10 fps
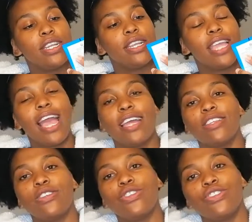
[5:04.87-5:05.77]
Yeah,
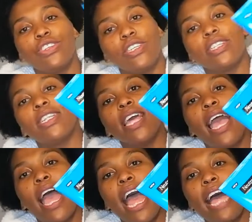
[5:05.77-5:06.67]
Neutrogen.
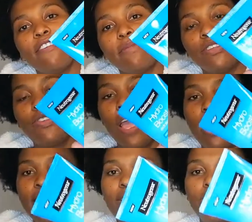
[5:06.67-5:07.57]
I've been
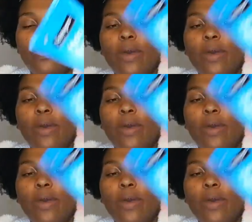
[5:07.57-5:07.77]
trying this